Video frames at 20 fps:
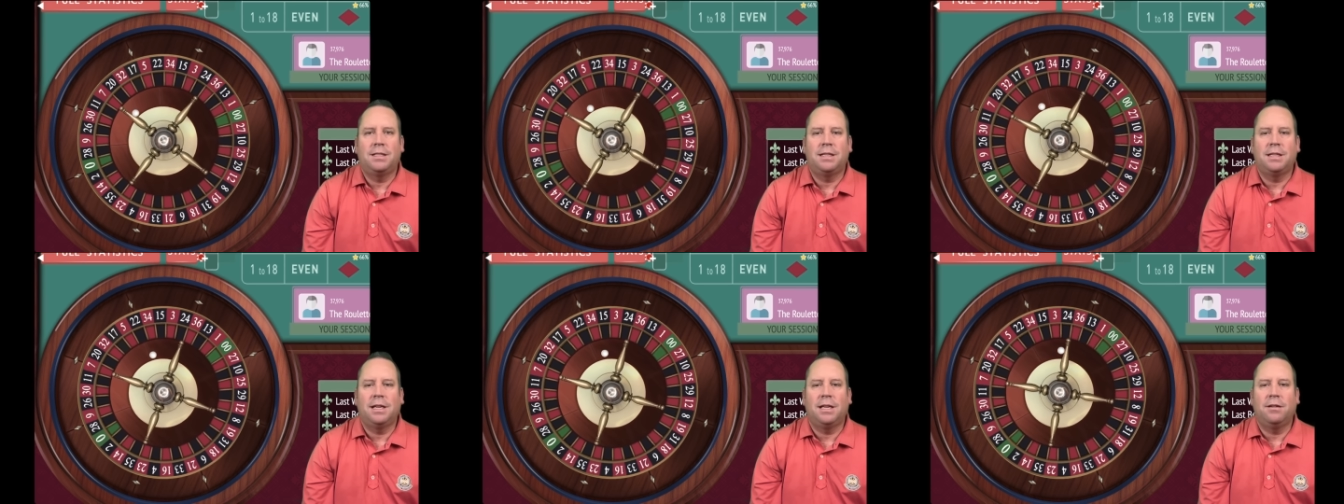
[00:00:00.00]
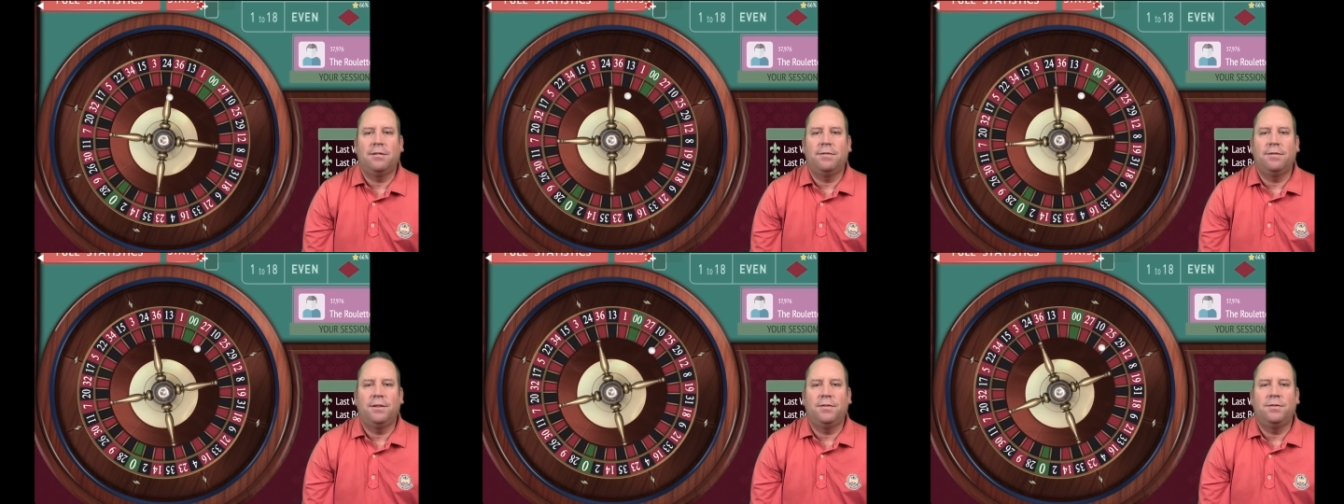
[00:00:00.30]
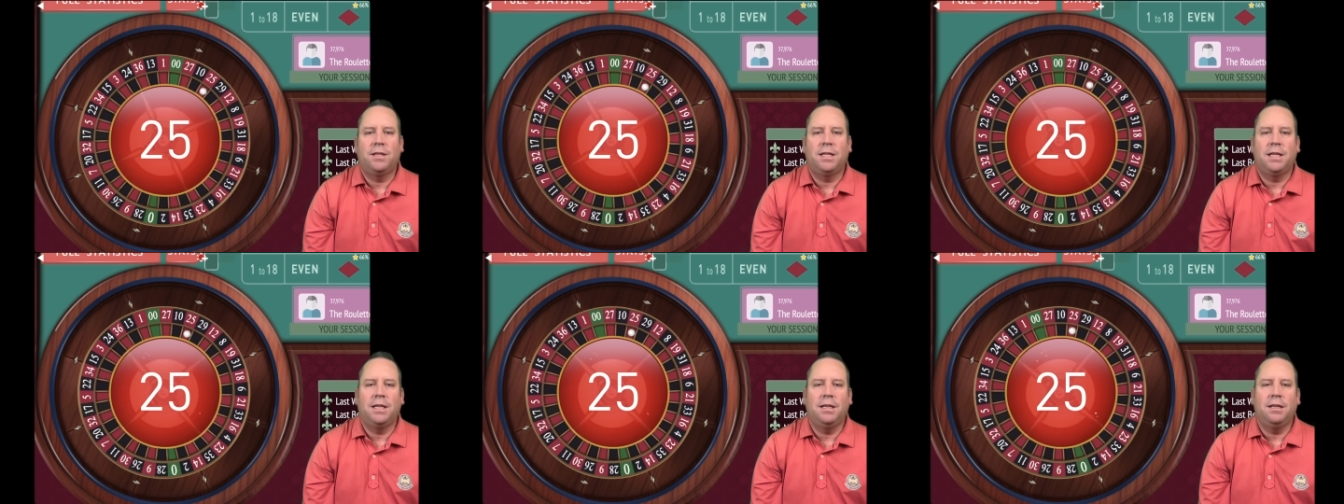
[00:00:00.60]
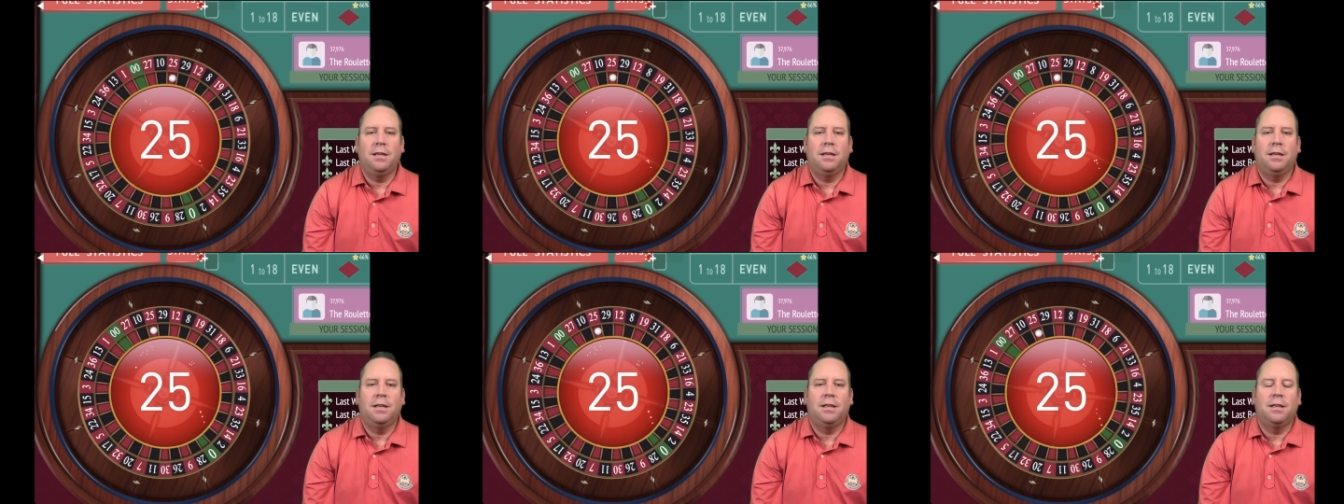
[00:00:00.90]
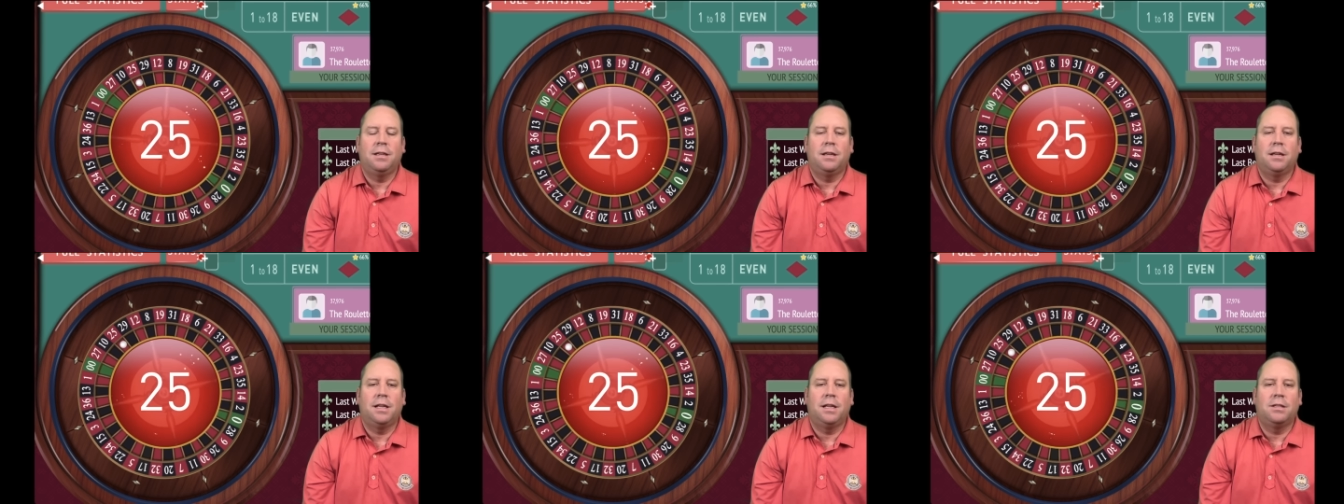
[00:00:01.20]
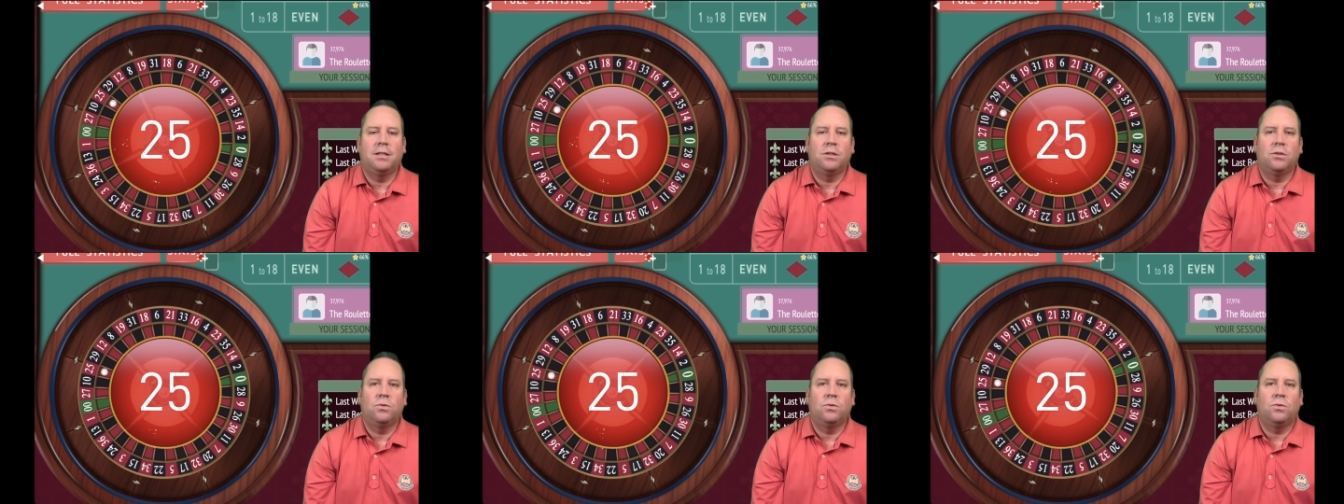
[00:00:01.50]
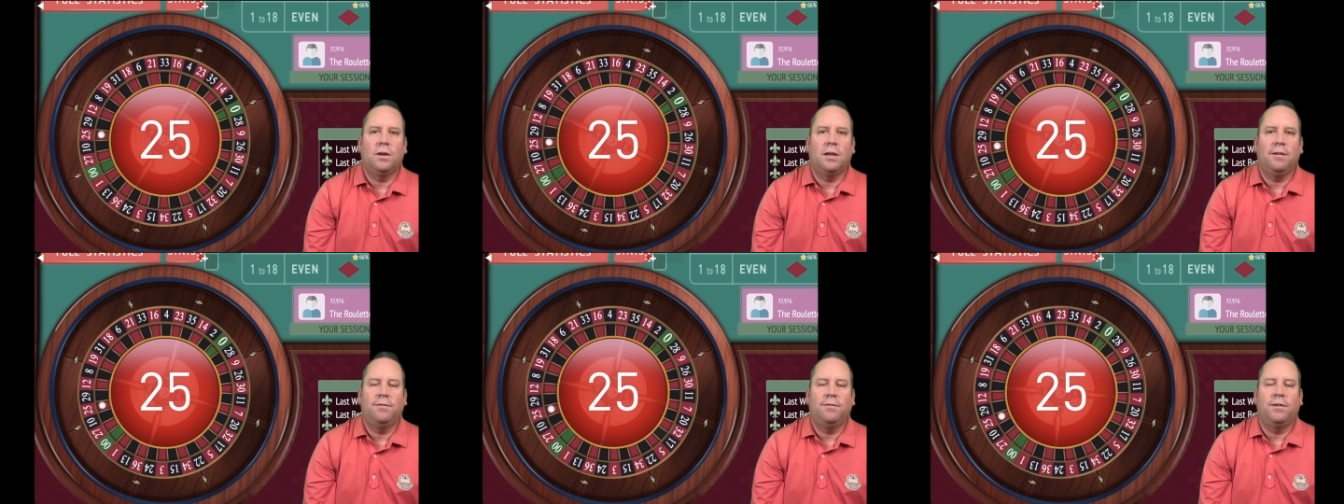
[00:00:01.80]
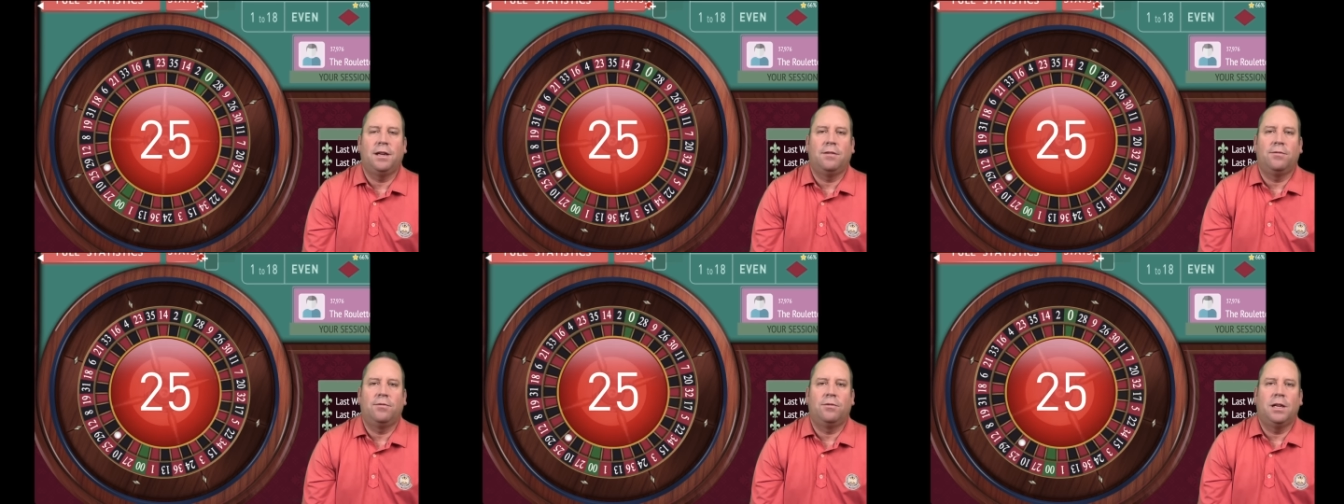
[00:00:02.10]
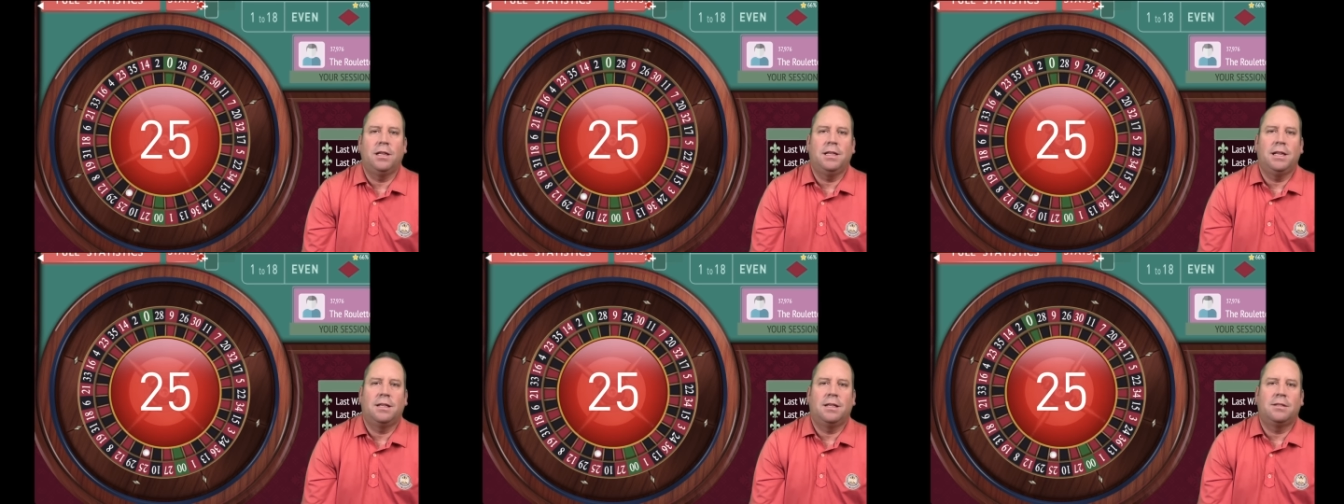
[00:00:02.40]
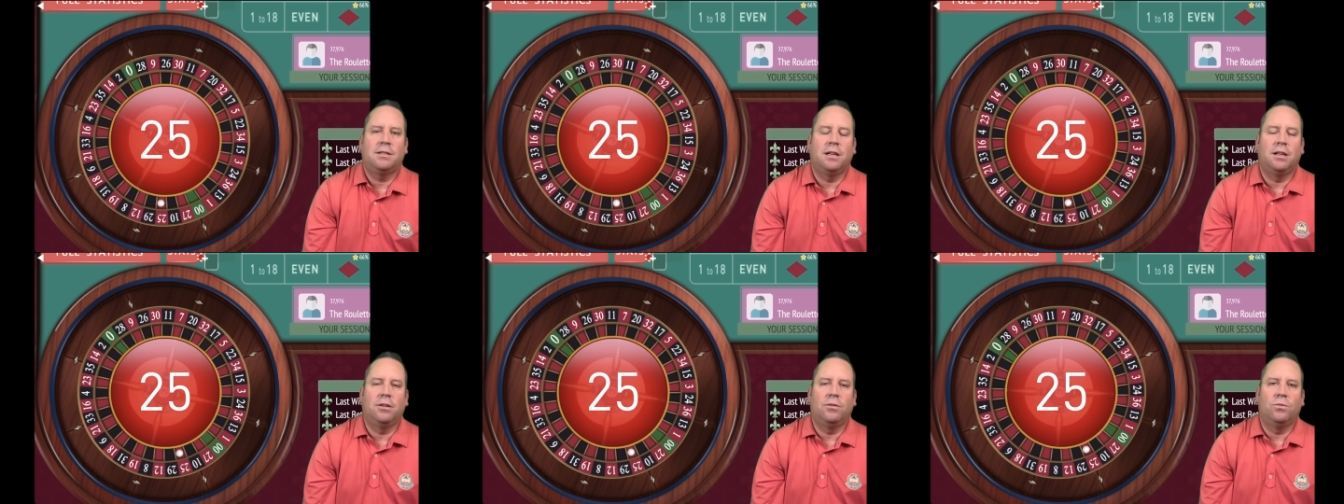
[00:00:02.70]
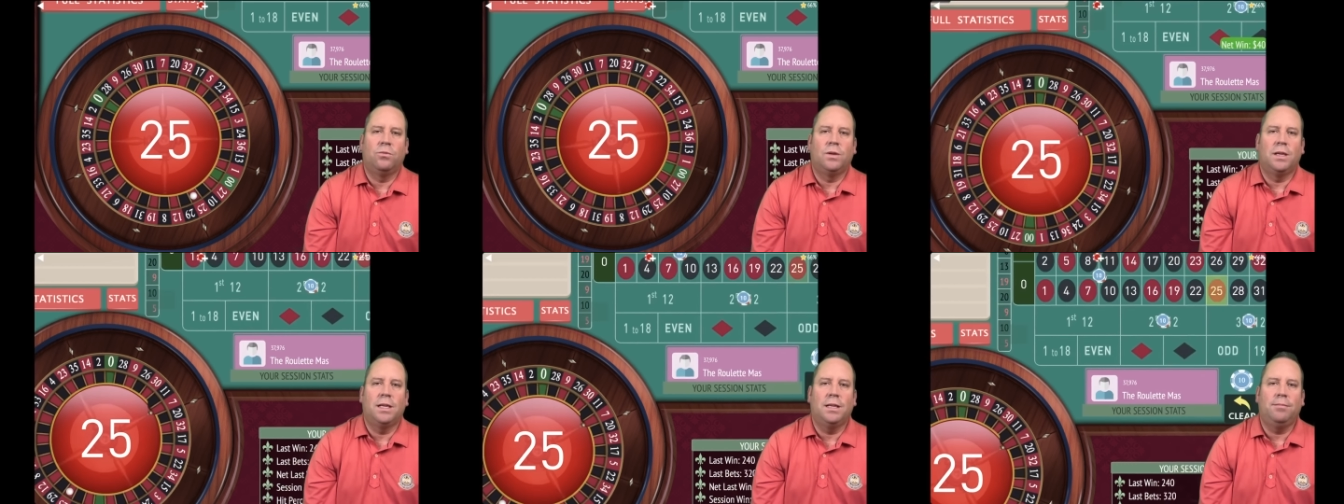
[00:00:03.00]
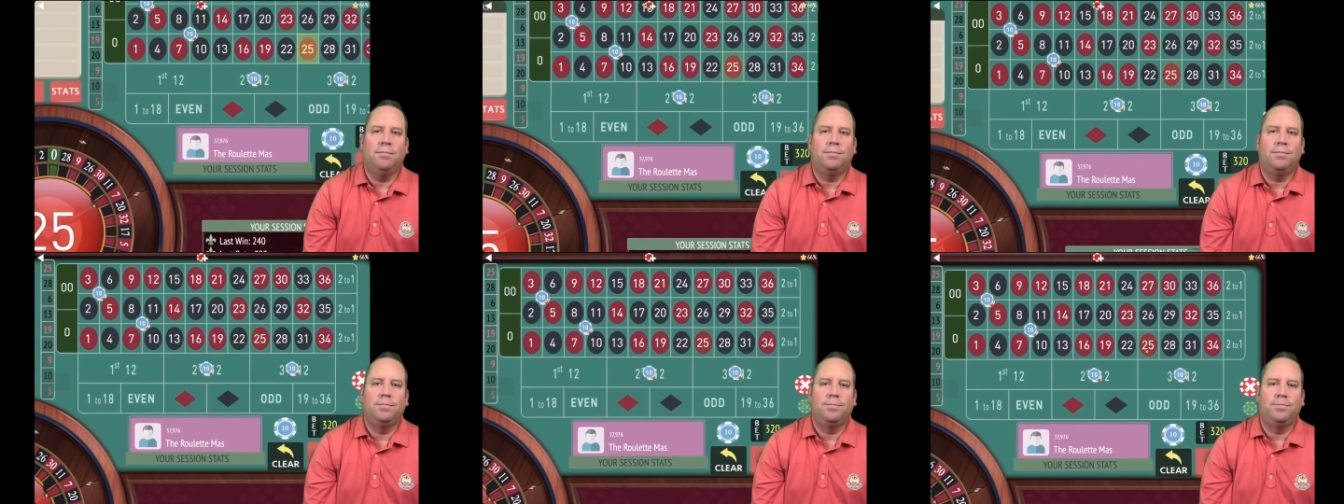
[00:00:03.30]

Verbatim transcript: in out of 15, and uh, that's a 25 red. That's another win.